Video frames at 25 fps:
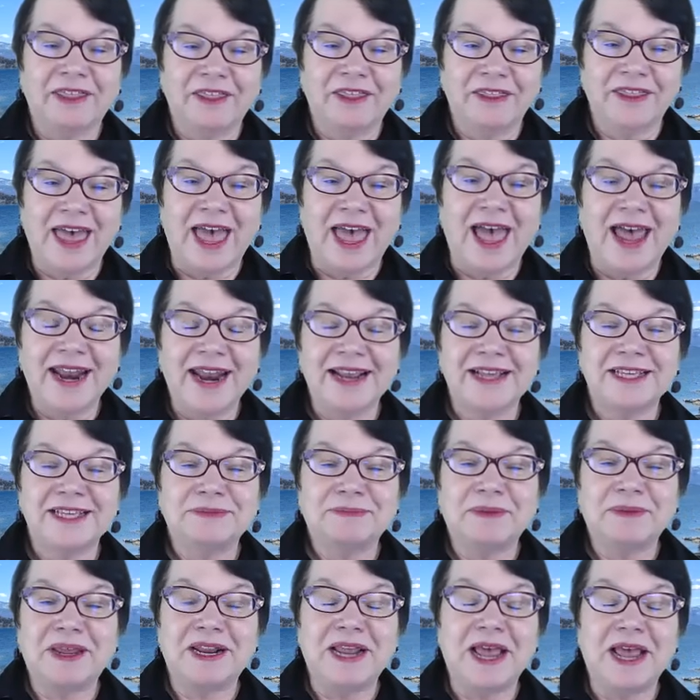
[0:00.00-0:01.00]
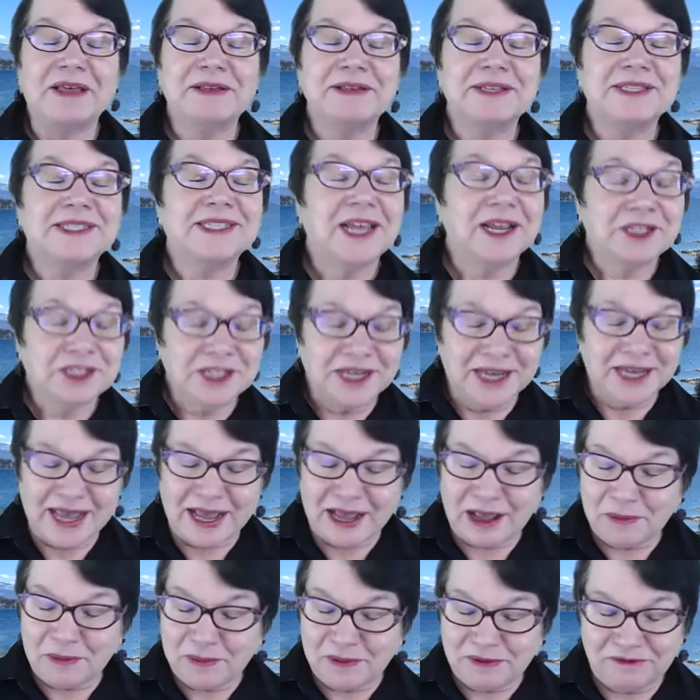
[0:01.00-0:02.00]
That has been such a
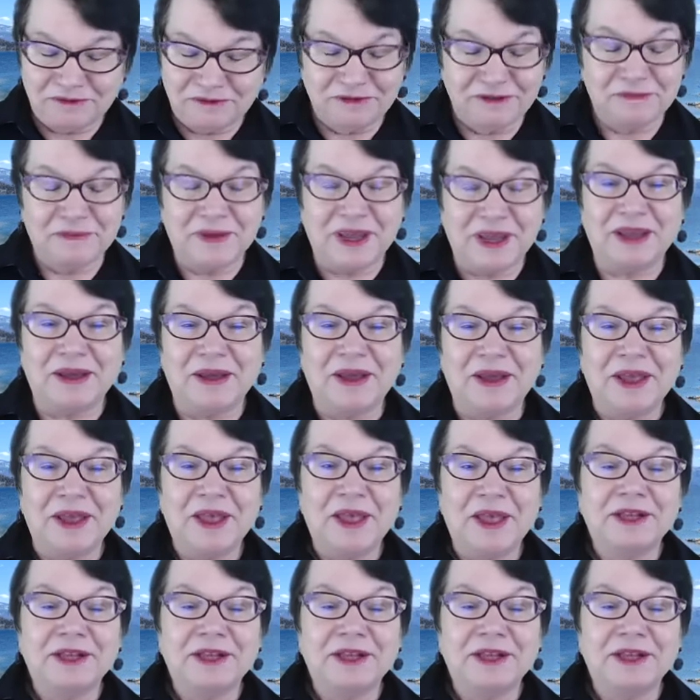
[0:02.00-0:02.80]
helper for me.